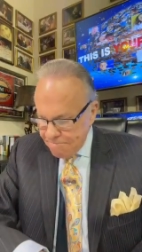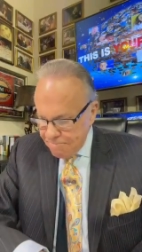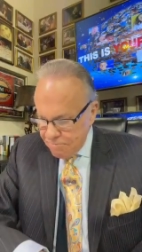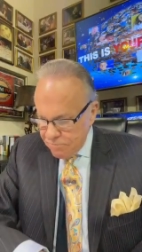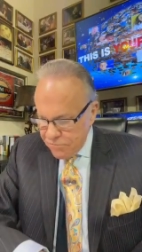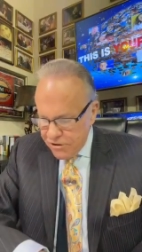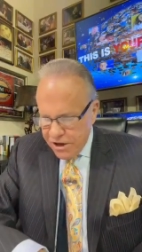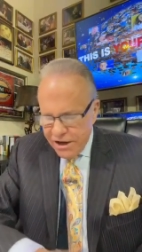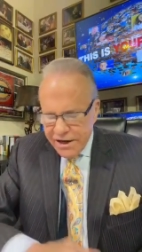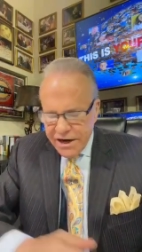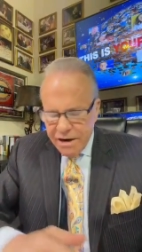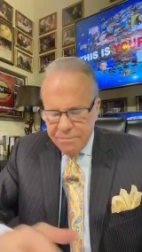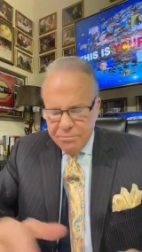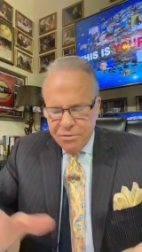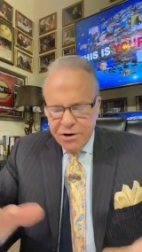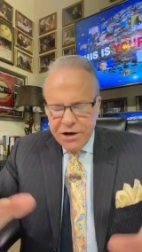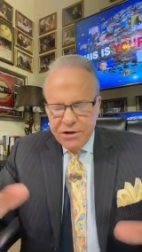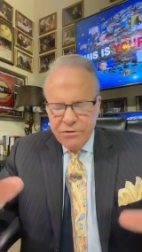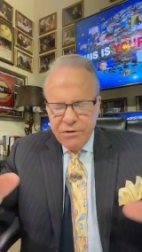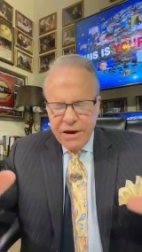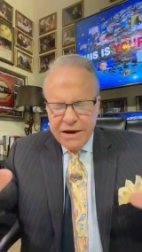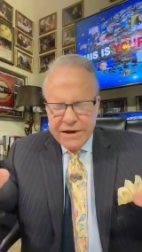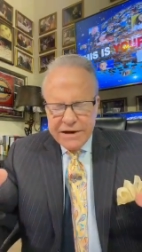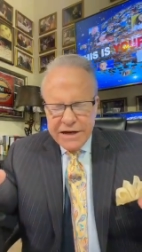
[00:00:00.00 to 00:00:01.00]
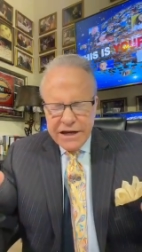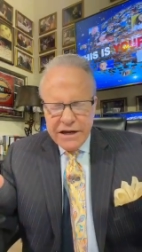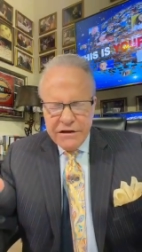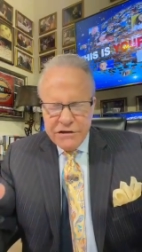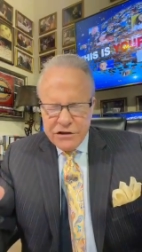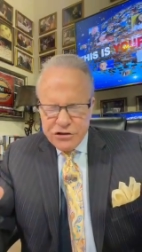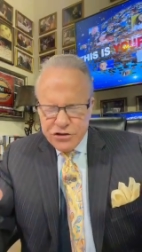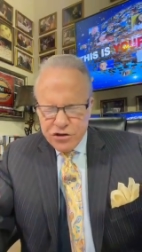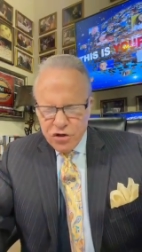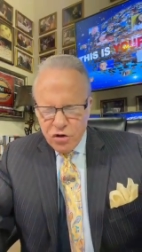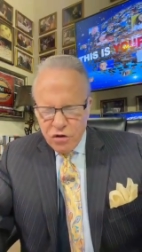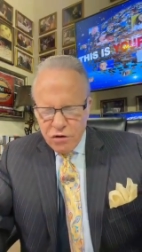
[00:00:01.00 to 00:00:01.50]
God, I pray right now
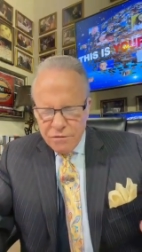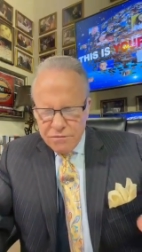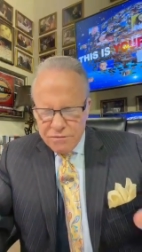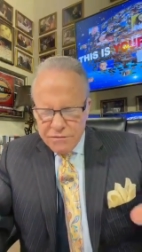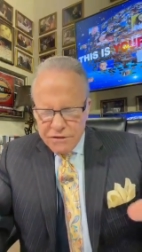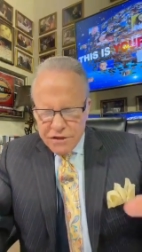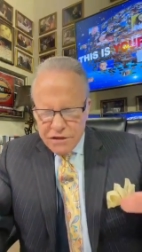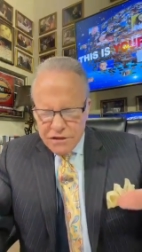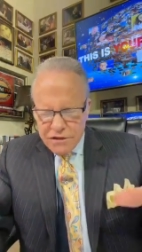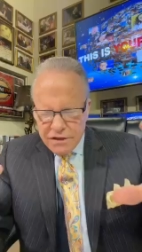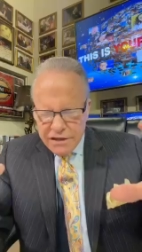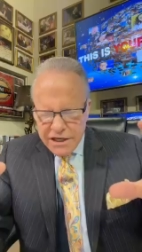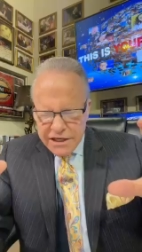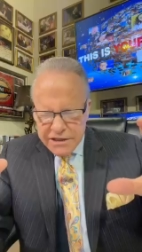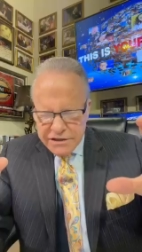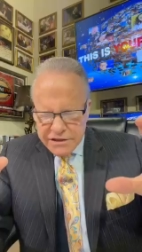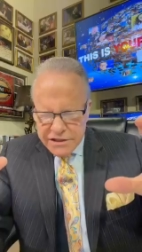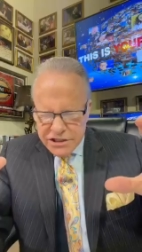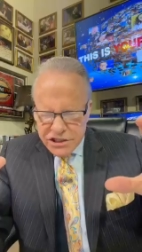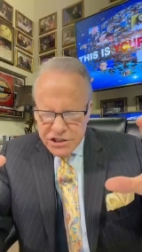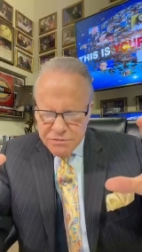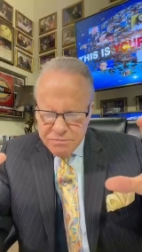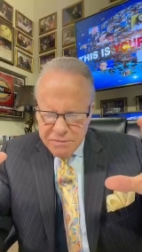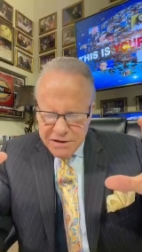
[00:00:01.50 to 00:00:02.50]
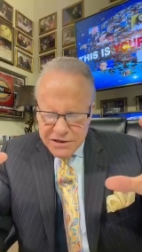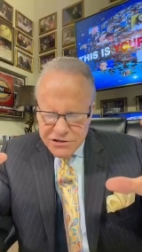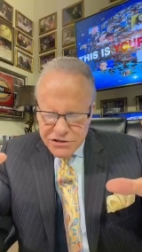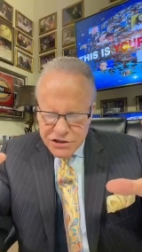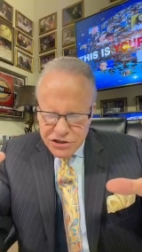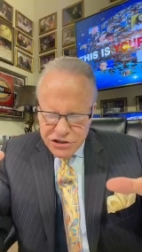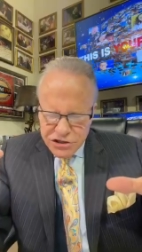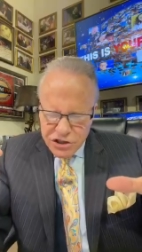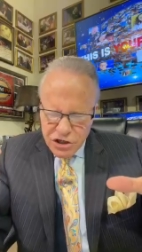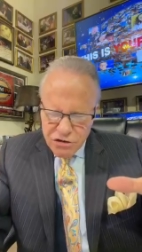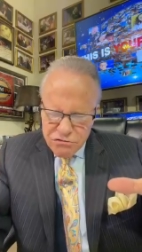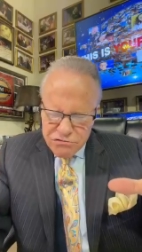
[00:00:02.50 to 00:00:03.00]
that you'll let this
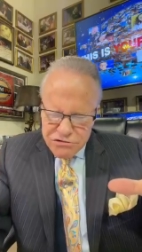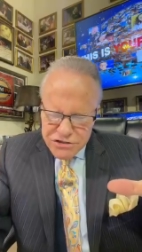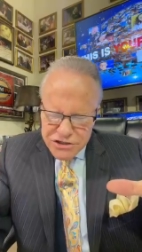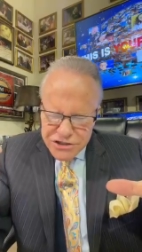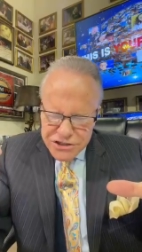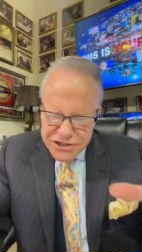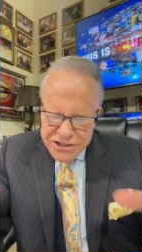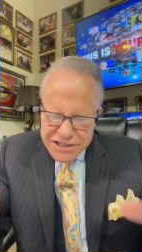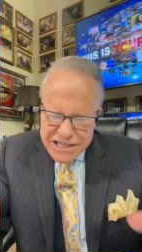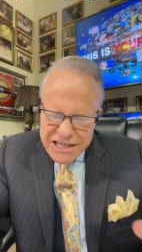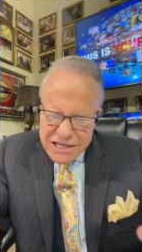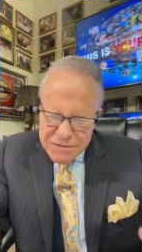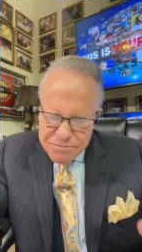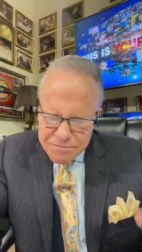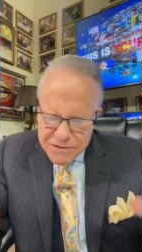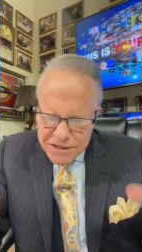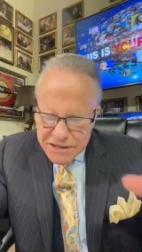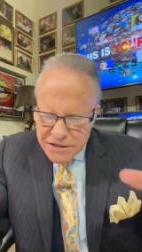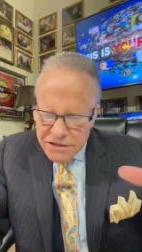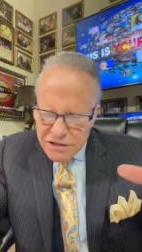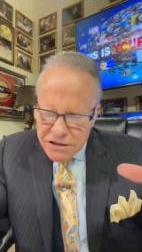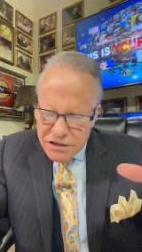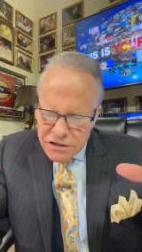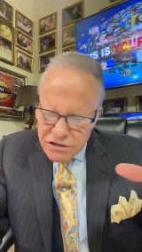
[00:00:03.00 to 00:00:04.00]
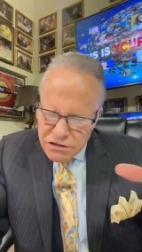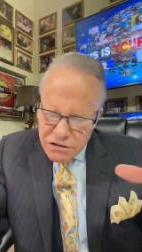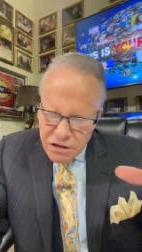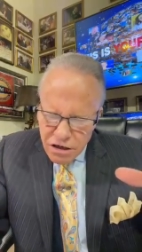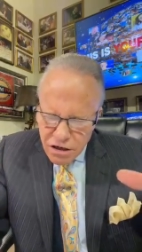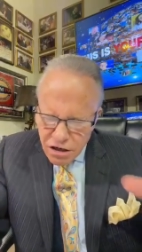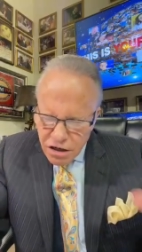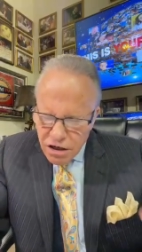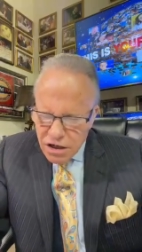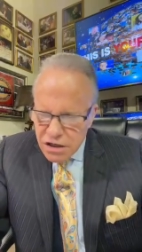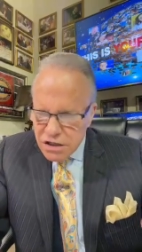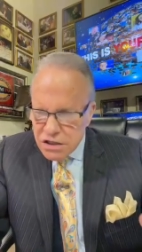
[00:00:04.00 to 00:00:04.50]
message go deep into their
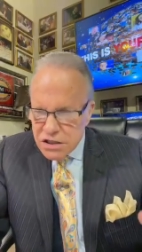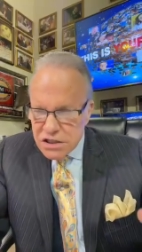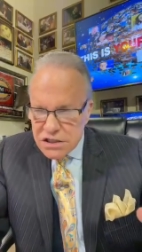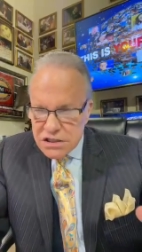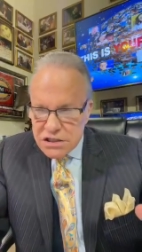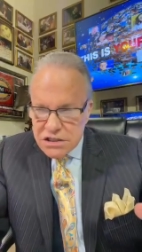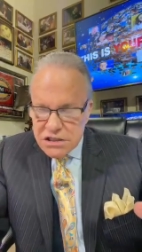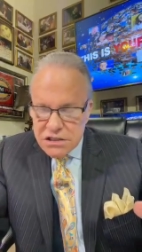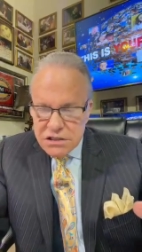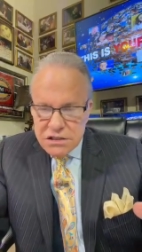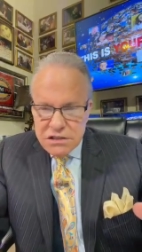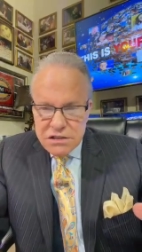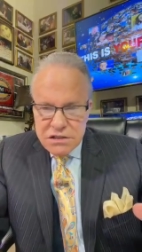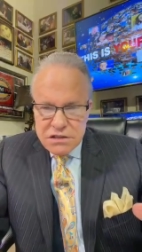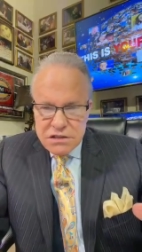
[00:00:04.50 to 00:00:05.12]
hearts.